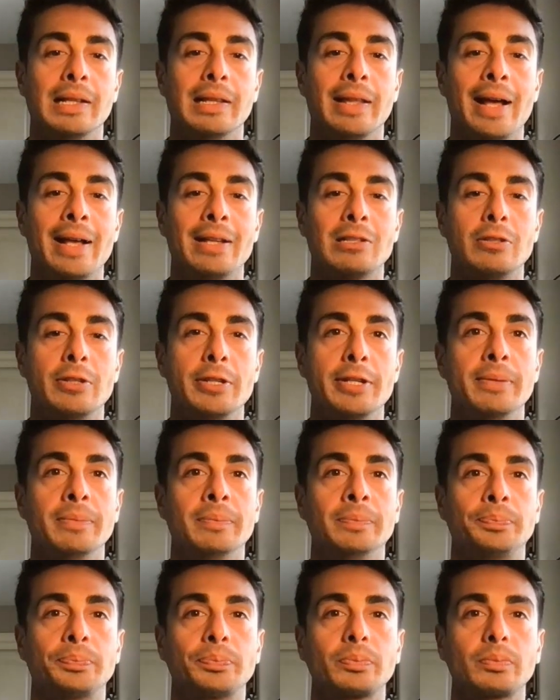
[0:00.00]
Lastly,
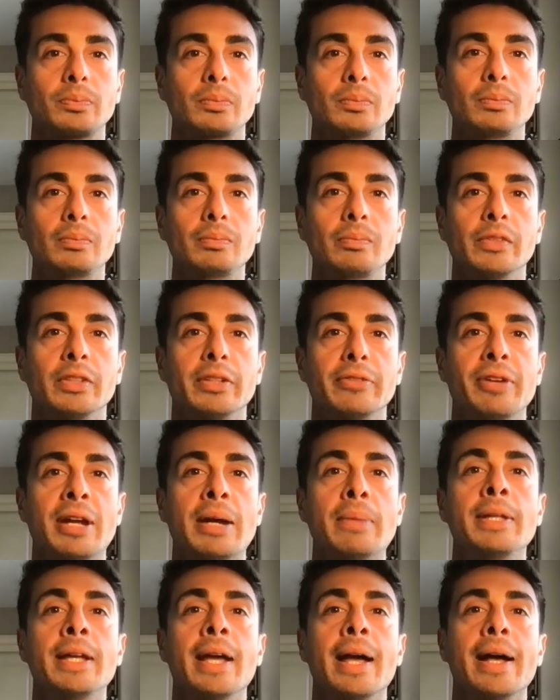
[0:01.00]
the
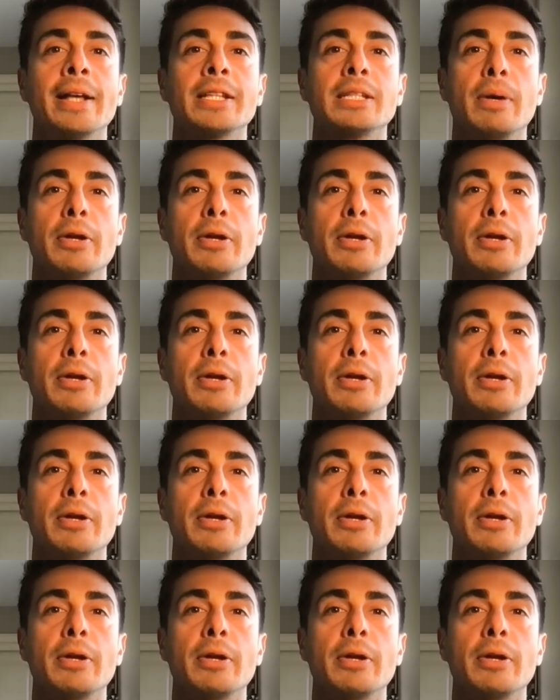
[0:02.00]
family asked